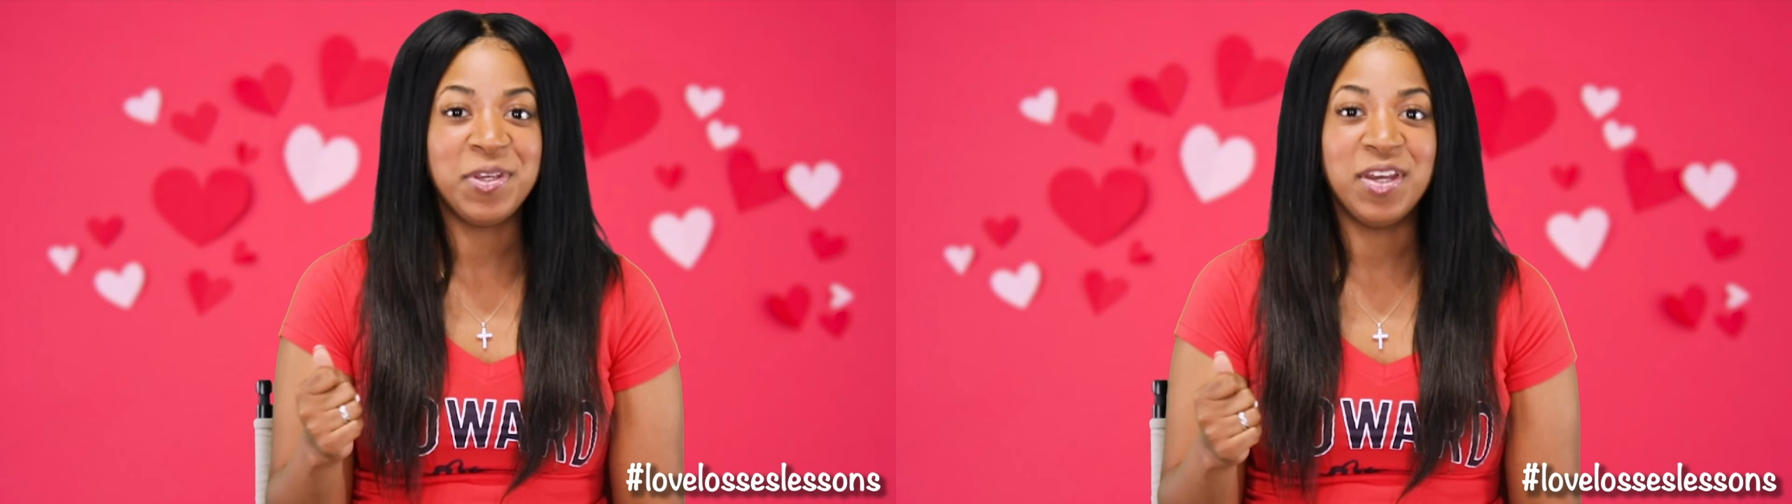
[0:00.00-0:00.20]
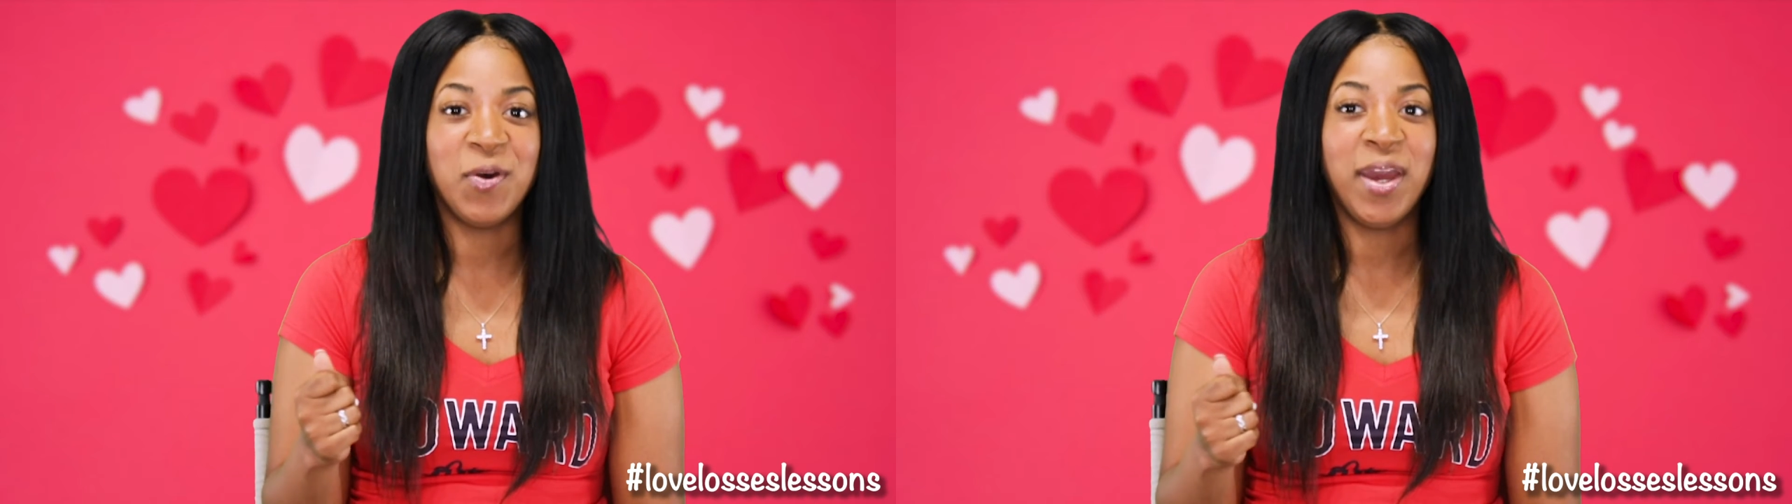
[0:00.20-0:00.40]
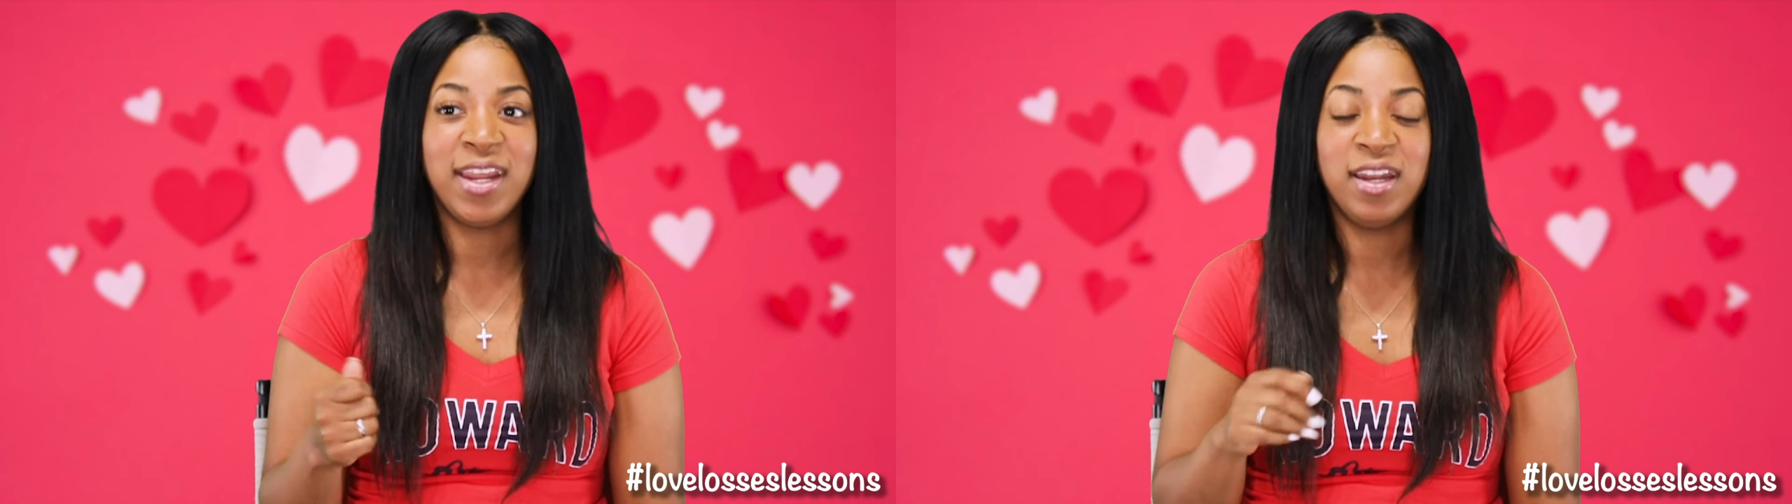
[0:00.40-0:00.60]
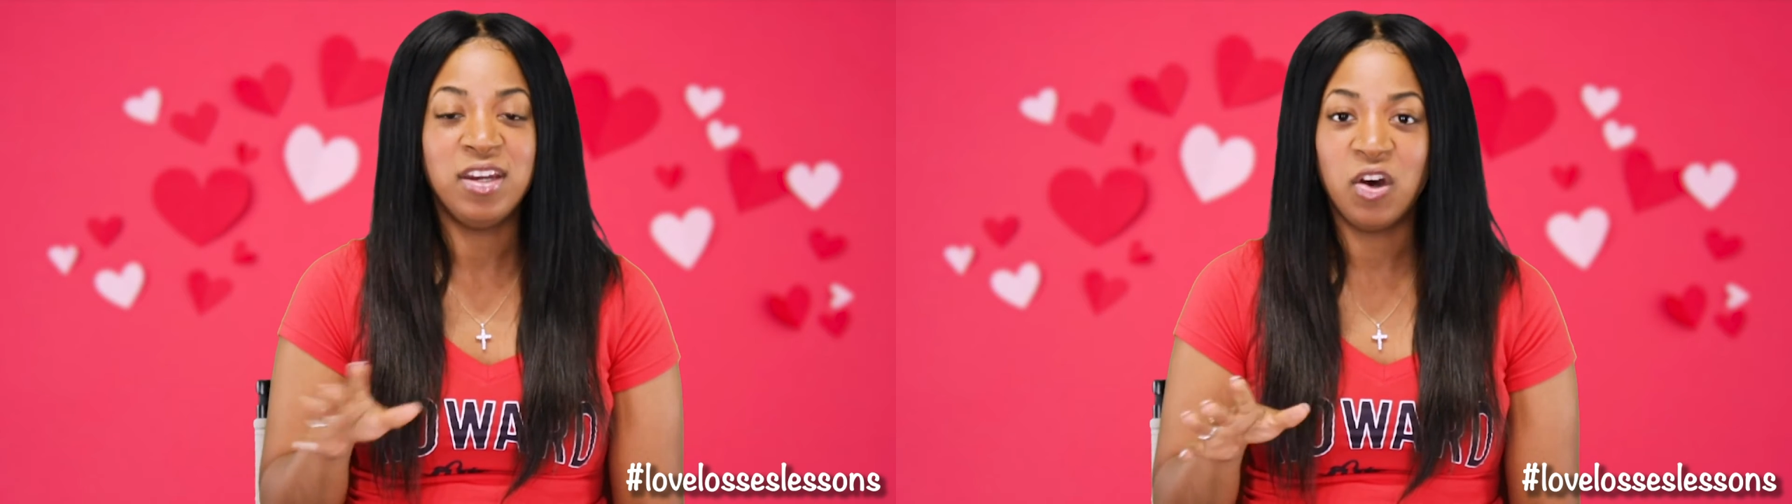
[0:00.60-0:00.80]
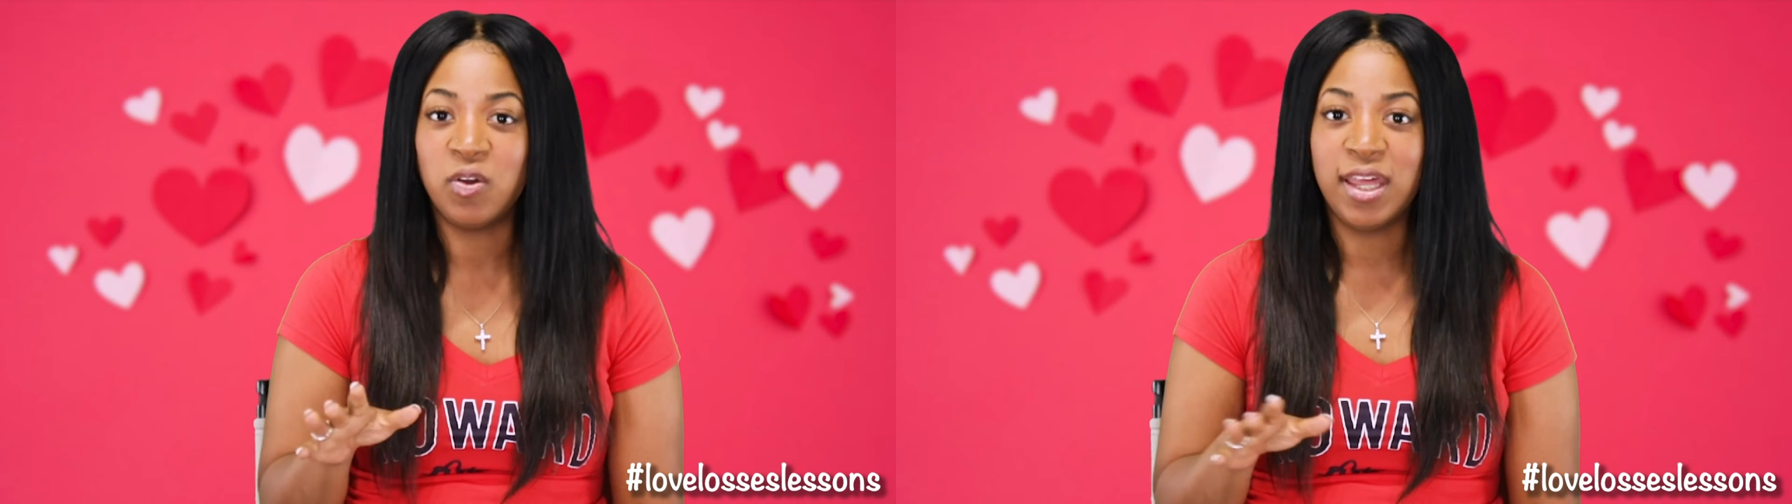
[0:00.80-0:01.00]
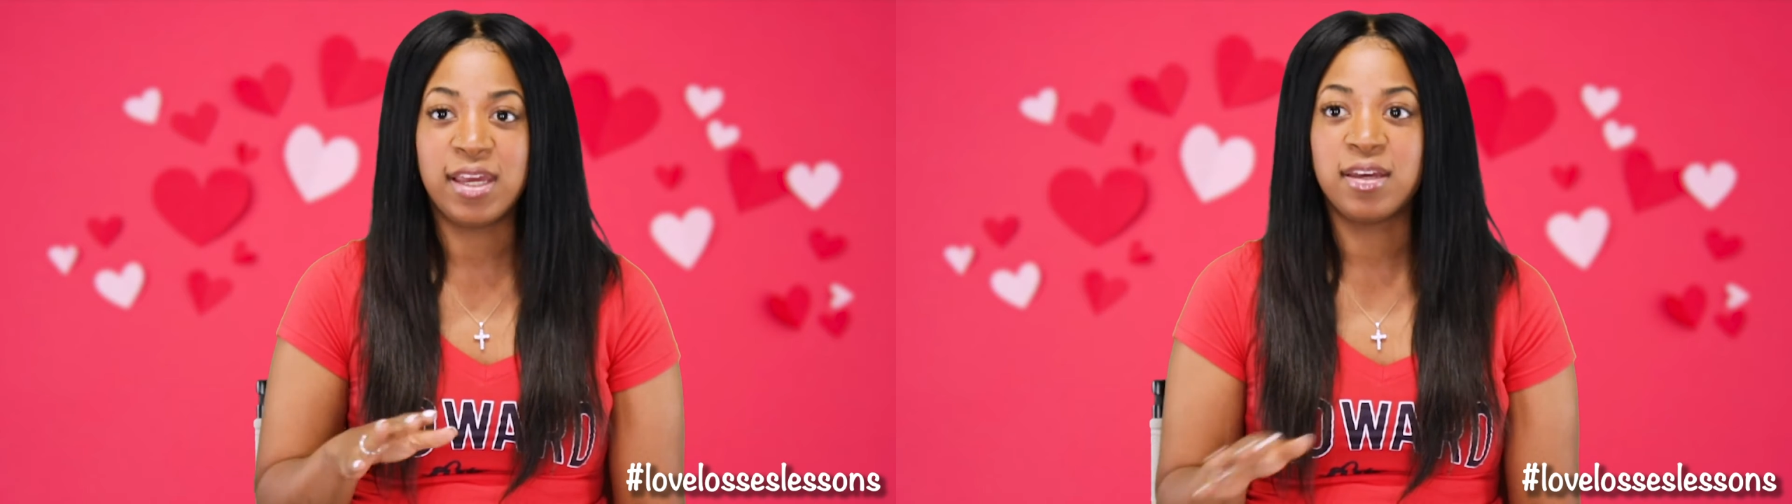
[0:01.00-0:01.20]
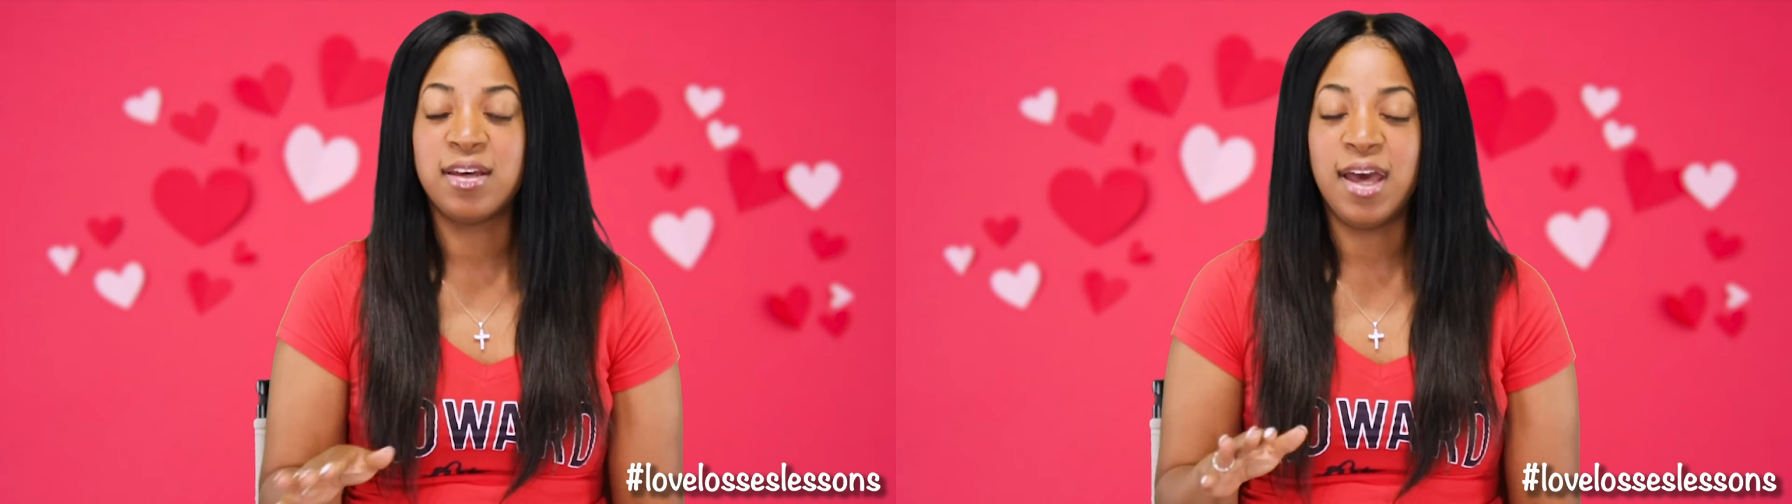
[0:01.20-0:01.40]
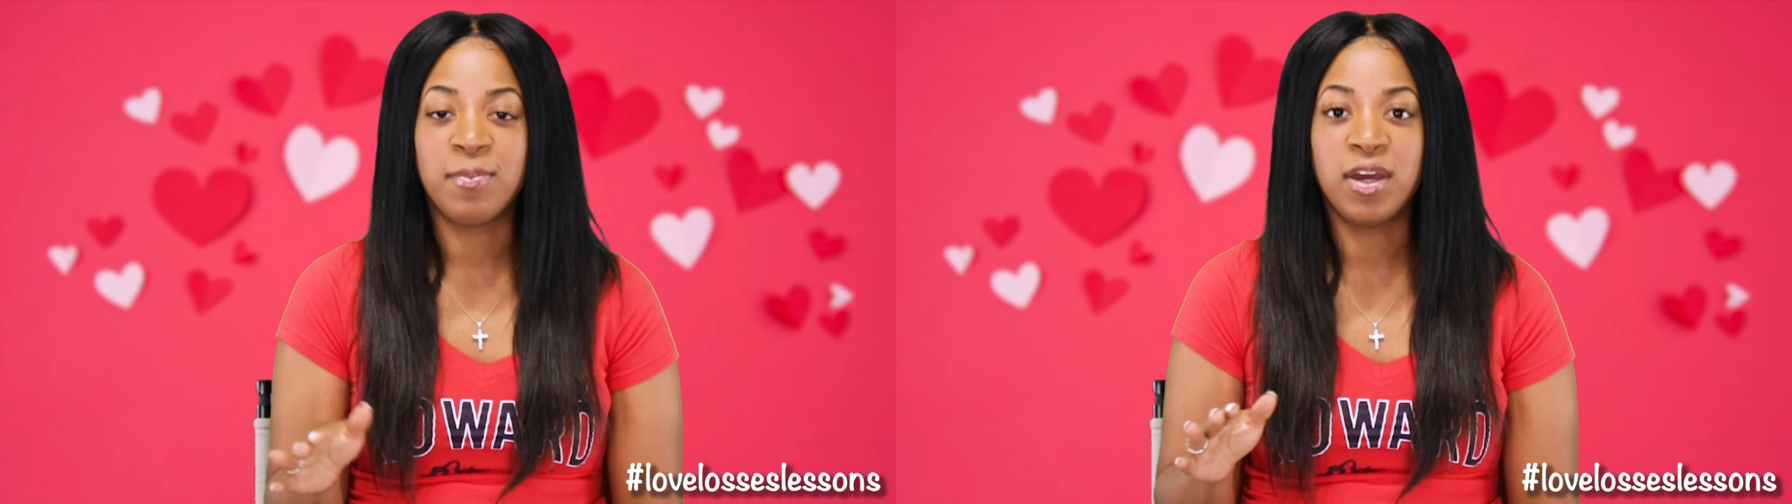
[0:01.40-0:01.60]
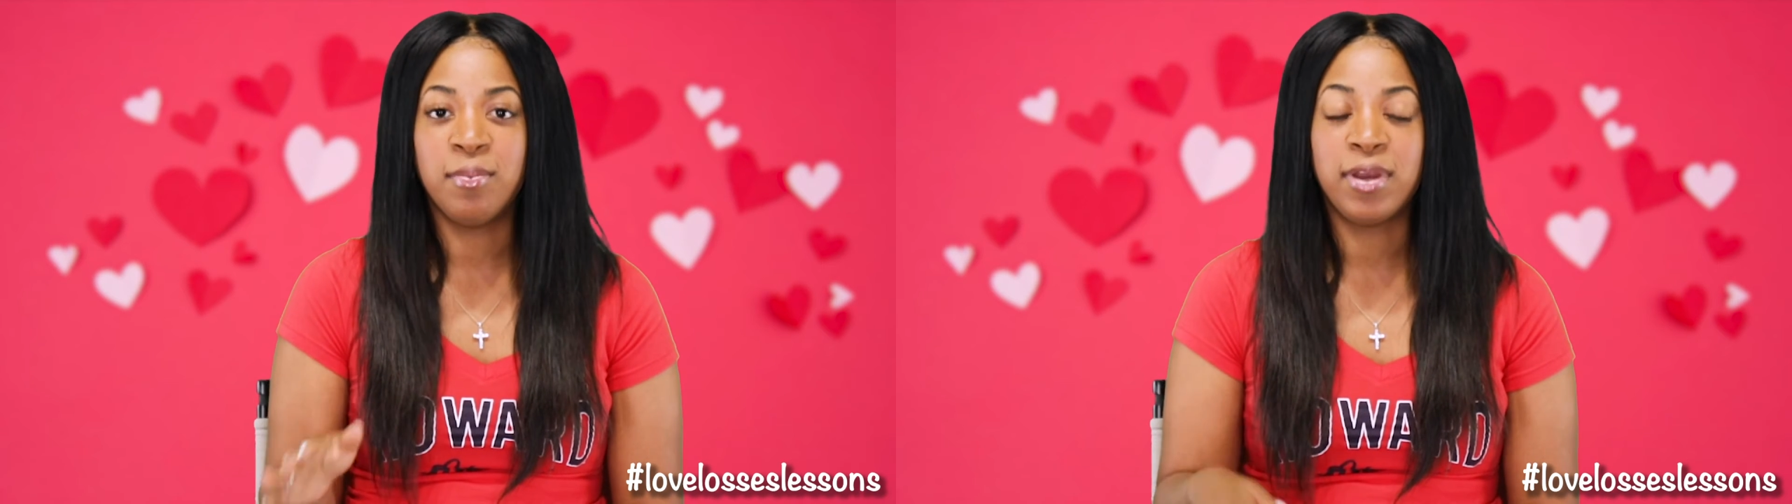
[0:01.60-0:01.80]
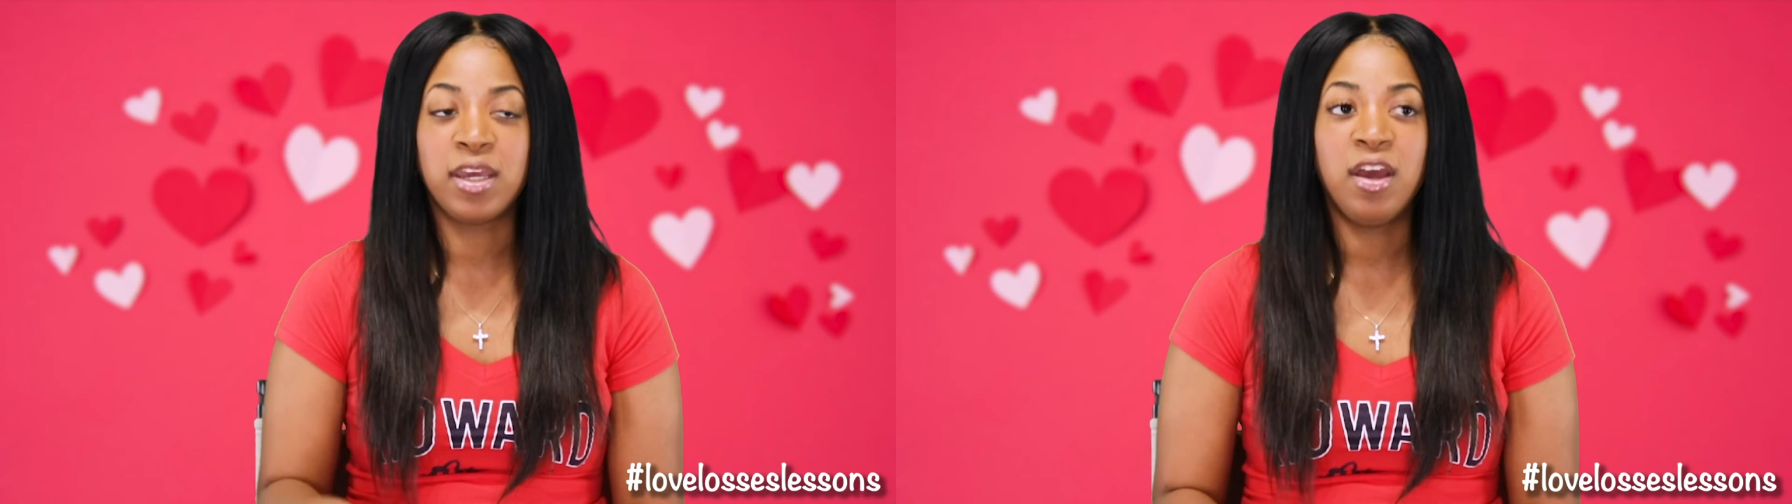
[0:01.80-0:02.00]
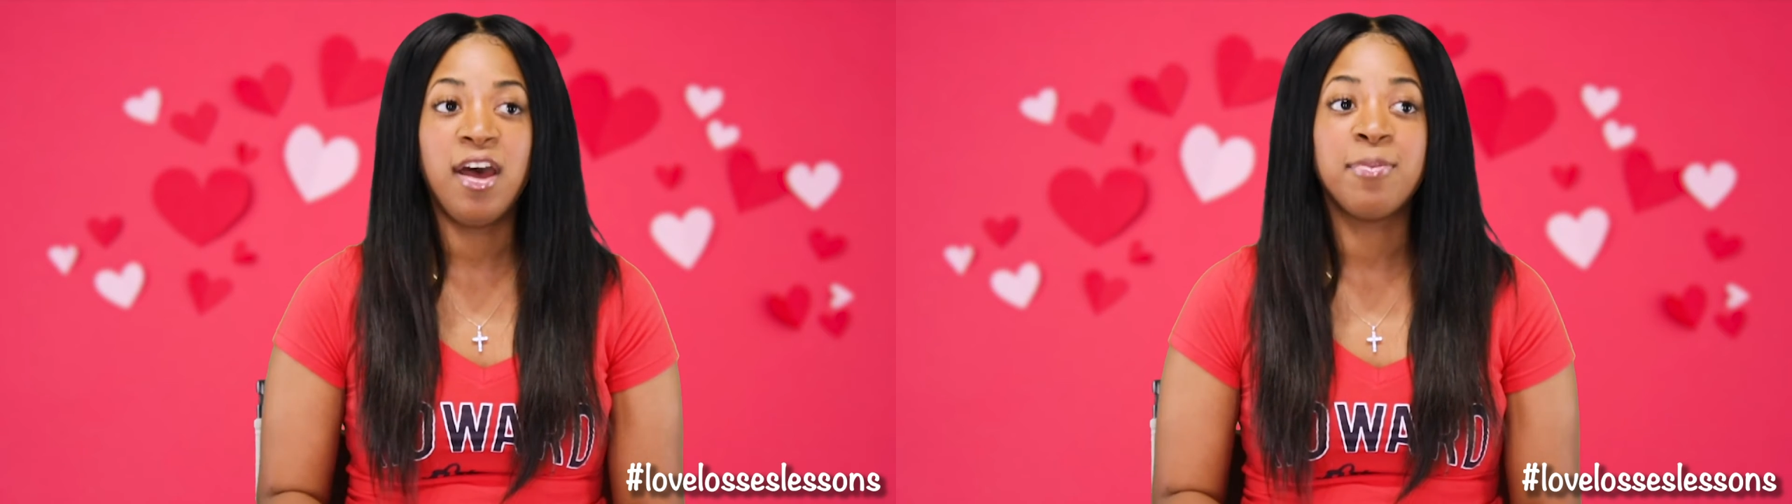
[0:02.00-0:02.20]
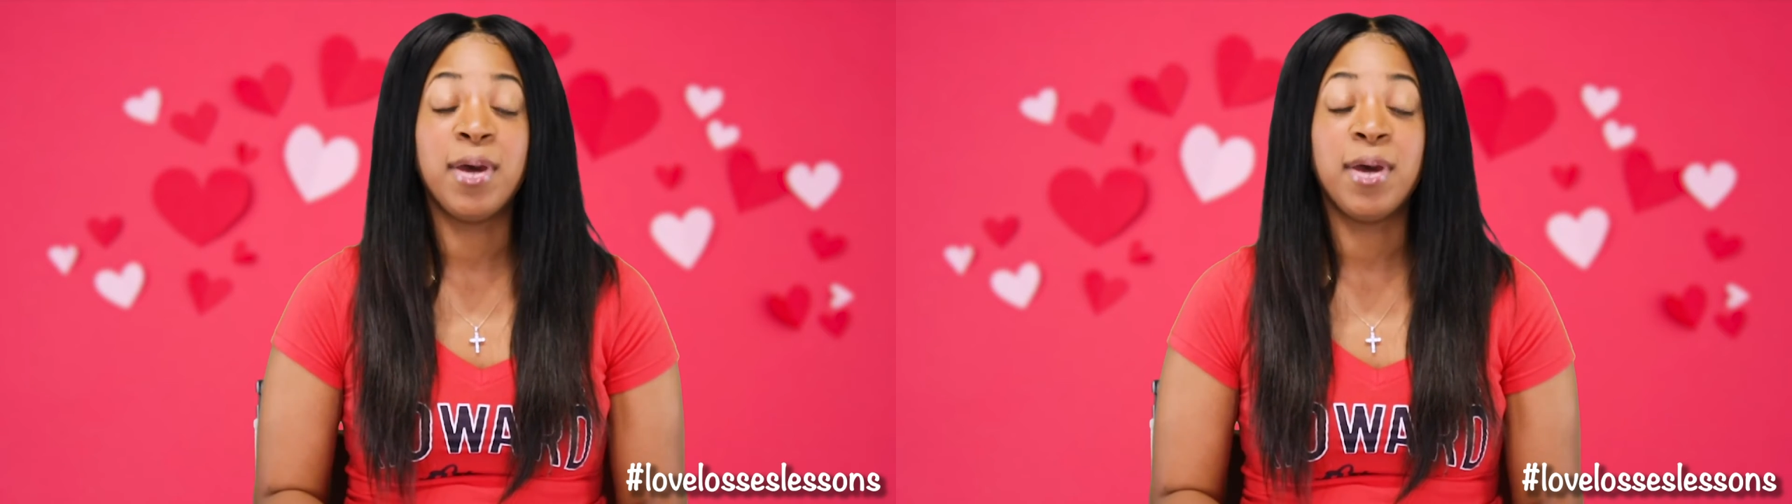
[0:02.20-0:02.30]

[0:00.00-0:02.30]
and I know I'm gonna break it off.